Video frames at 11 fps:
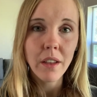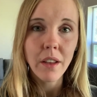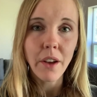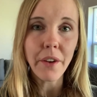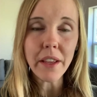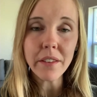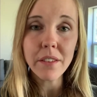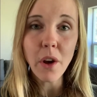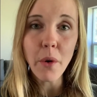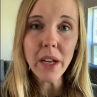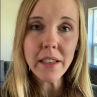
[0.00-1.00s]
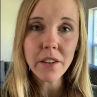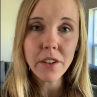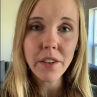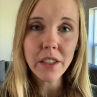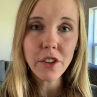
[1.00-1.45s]
All right, so another
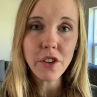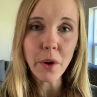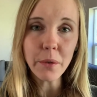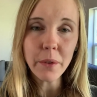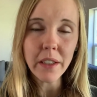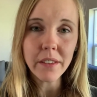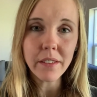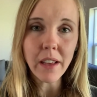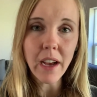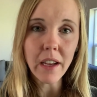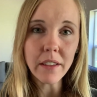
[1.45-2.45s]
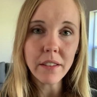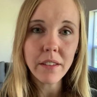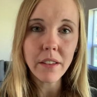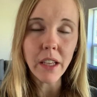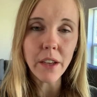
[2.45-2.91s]
thing to note is that
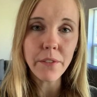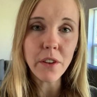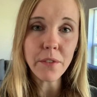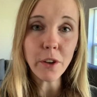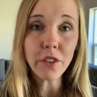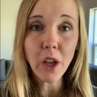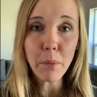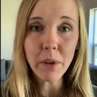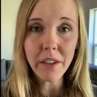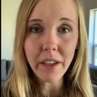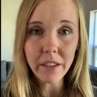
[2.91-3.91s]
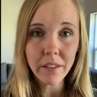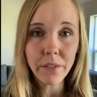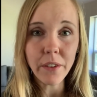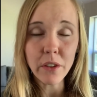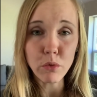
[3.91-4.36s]
for the first couple of days,
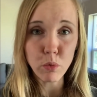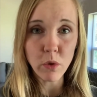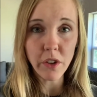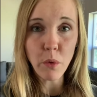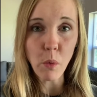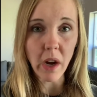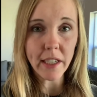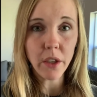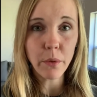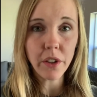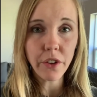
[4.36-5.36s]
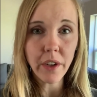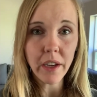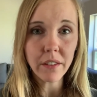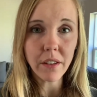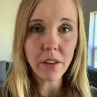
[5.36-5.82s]
if he's really whiny with you
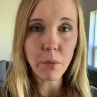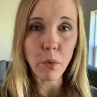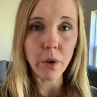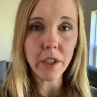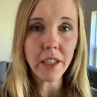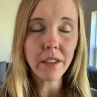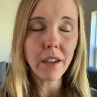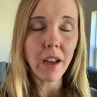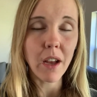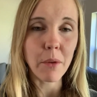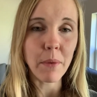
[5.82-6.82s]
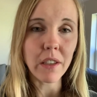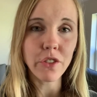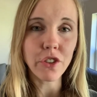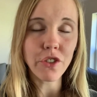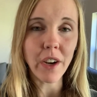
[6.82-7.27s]
guys in the morning, um, as
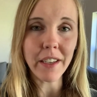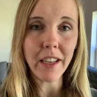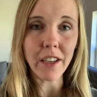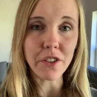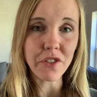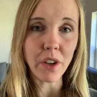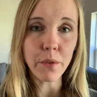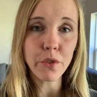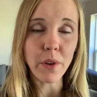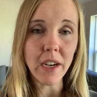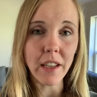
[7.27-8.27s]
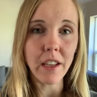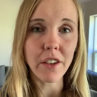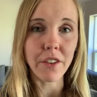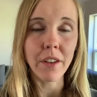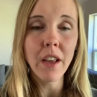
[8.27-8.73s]
you're trying to get yourselves ready
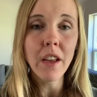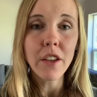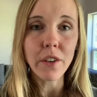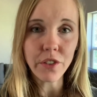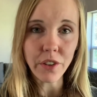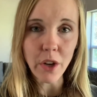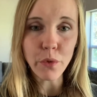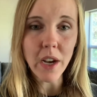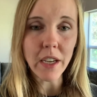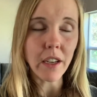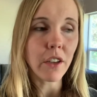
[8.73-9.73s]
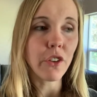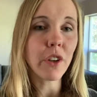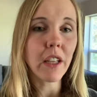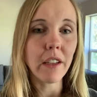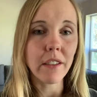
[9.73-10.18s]
and your son ready, you
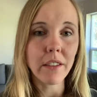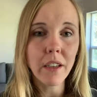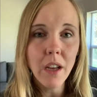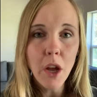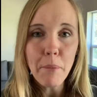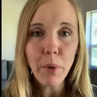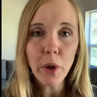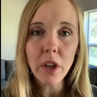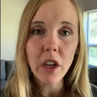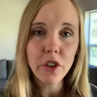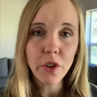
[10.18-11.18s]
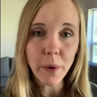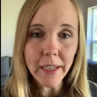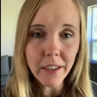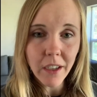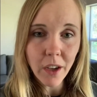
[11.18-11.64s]
can put a
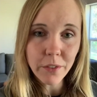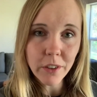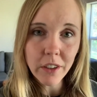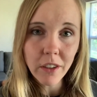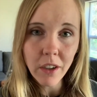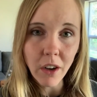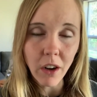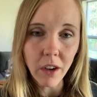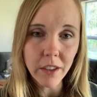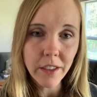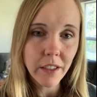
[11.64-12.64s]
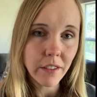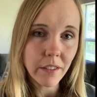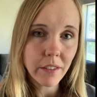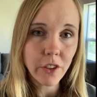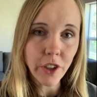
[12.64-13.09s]
crate cover on
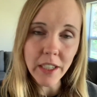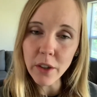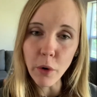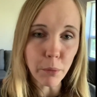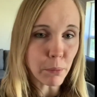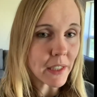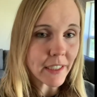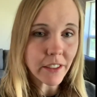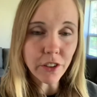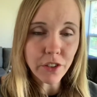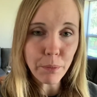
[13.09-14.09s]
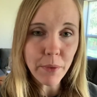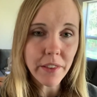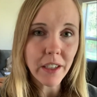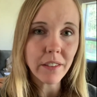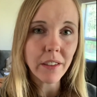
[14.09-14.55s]
his crate or a blanket or something
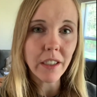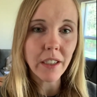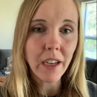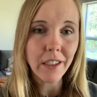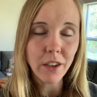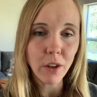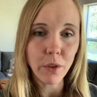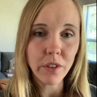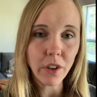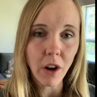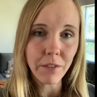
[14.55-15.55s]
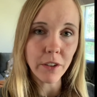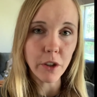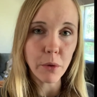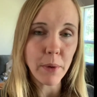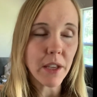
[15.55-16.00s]
that's gonna kind of close it off a
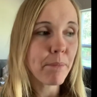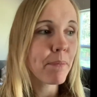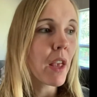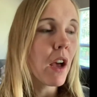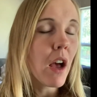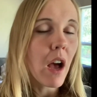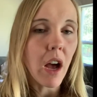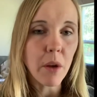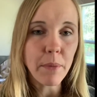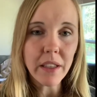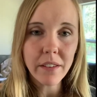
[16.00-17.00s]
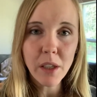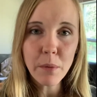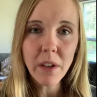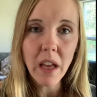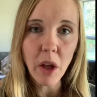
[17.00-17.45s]
little bit. Um, that
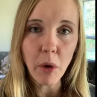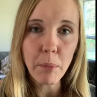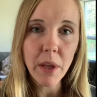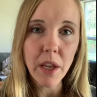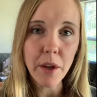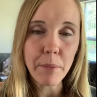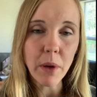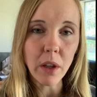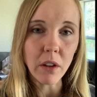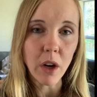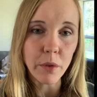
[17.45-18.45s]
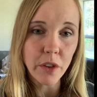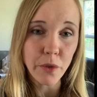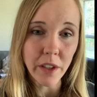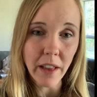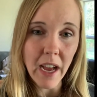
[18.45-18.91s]
seemed to help him a lot with
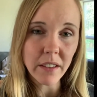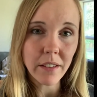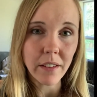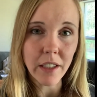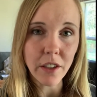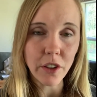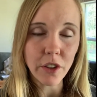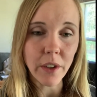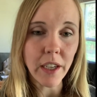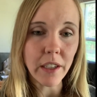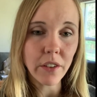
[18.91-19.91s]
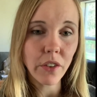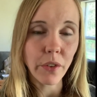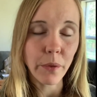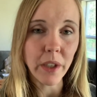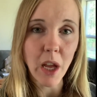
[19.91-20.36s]
relaxing in the crates
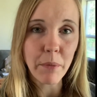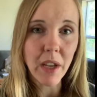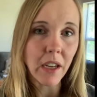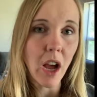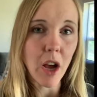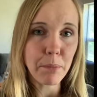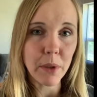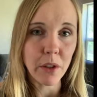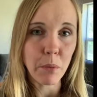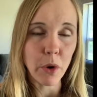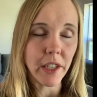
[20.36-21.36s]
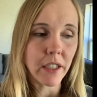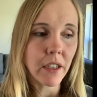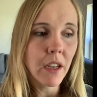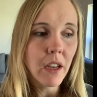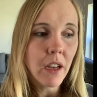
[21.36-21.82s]
when I'm kind of up in the morning.
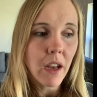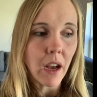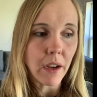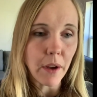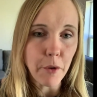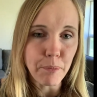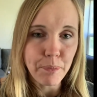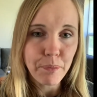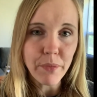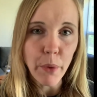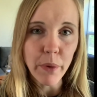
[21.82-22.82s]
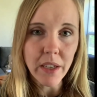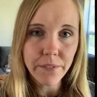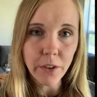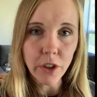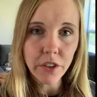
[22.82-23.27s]
Um, when I
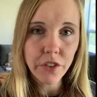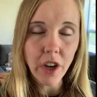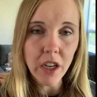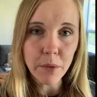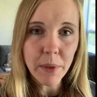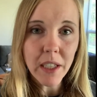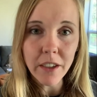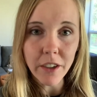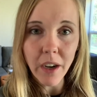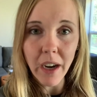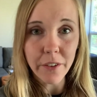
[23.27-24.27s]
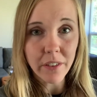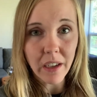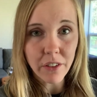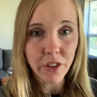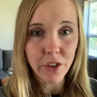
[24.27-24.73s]
first got him here, I was
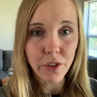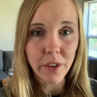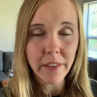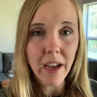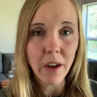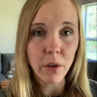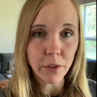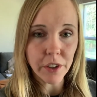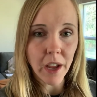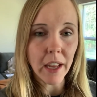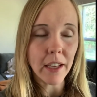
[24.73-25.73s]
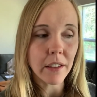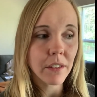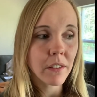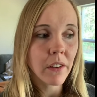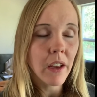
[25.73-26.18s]
actually doing that overnight
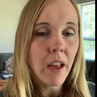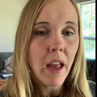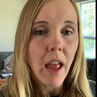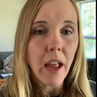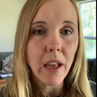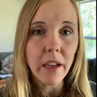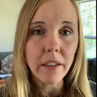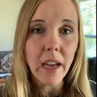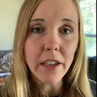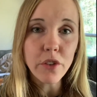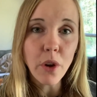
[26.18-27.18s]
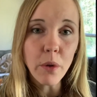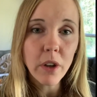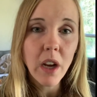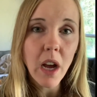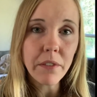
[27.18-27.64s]
and I
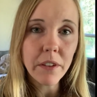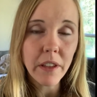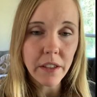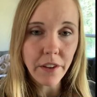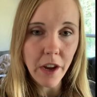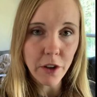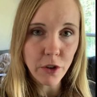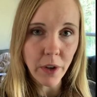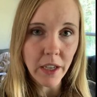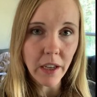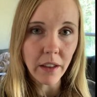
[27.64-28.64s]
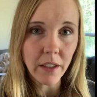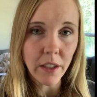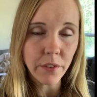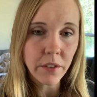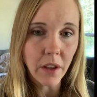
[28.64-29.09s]
don't cover the entire crate. I
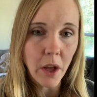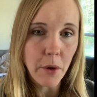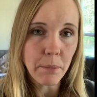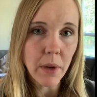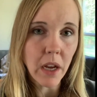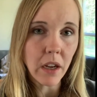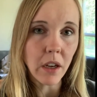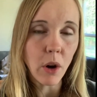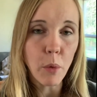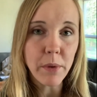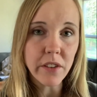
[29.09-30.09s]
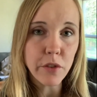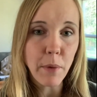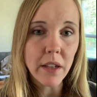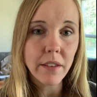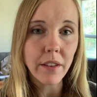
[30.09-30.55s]
leave some uh, open
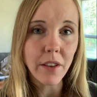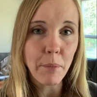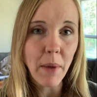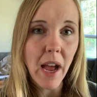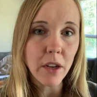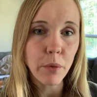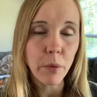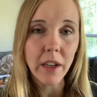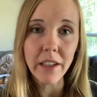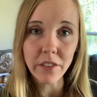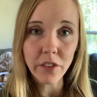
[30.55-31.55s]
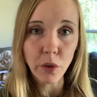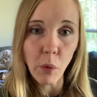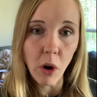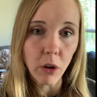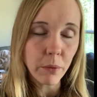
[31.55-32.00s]
spots in the back against the
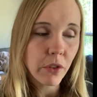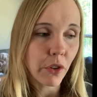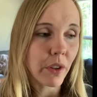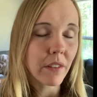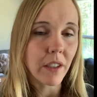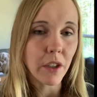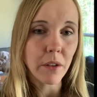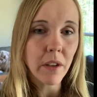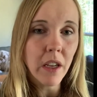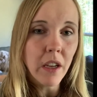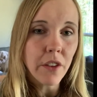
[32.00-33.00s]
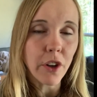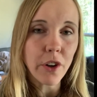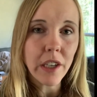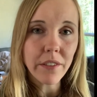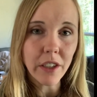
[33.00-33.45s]
wall. So he's in a, the
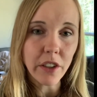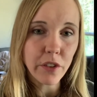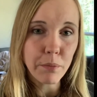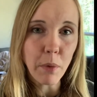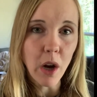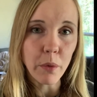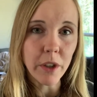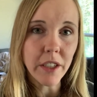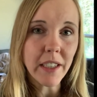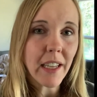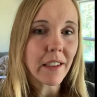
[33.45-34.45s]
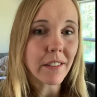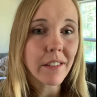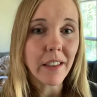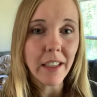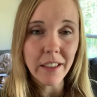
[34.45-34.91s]
crate's in a spot where he can't
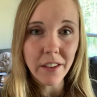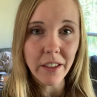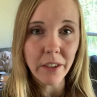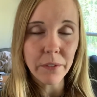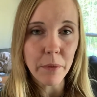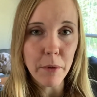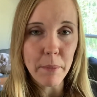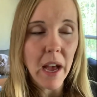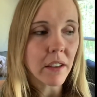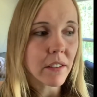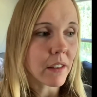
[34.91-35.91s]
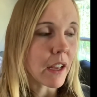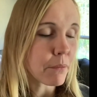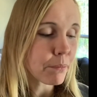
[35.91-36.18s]
see anything from the backside.